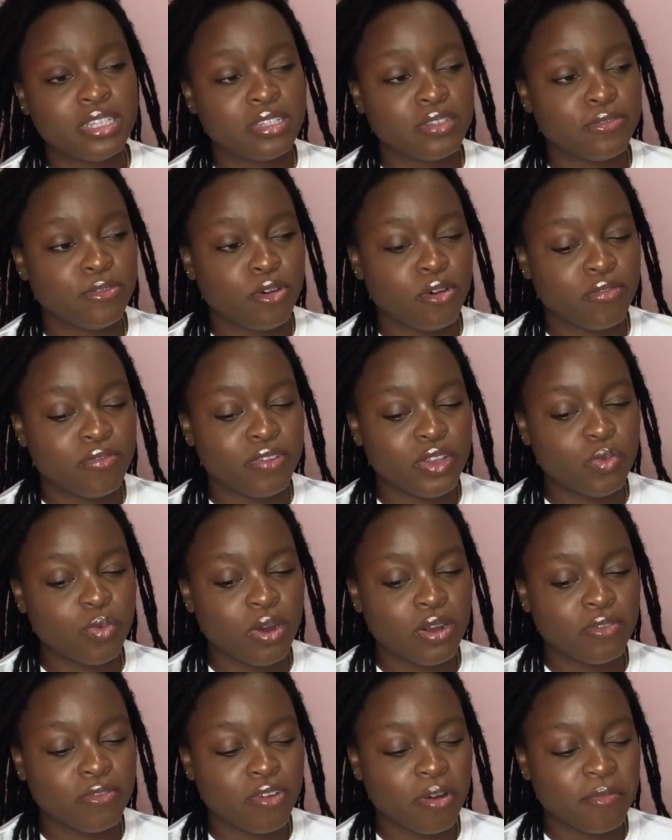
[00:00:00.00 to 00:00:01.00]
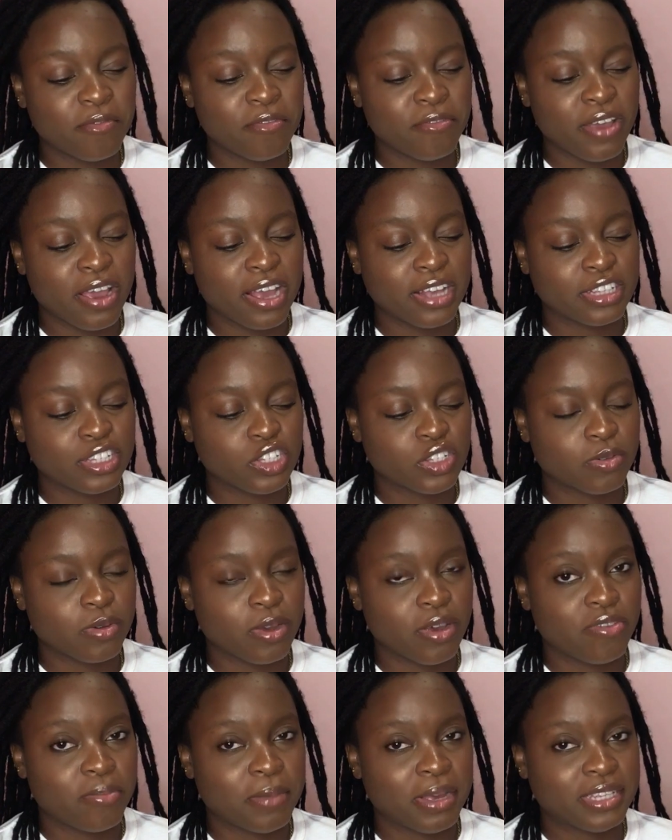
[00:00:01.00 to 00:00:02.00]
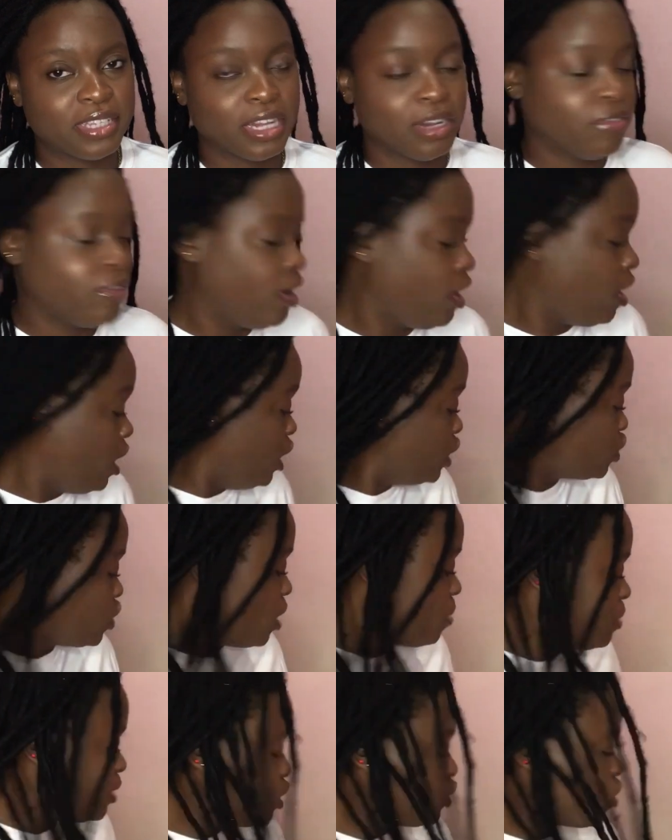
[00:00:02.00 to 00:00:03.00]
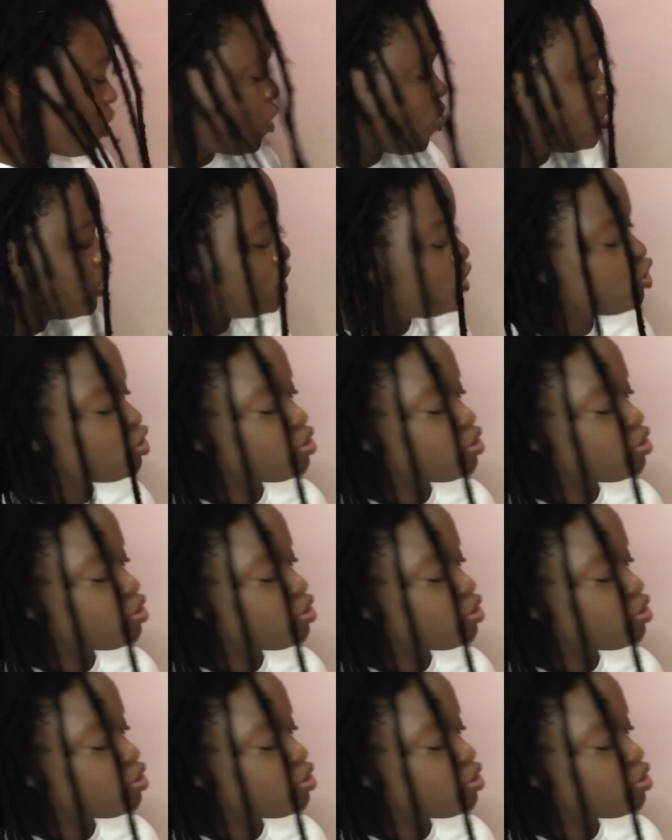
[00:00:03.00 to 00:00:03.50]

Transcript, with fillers: 4 feet one from Fair and Square for myself. So let me show you all the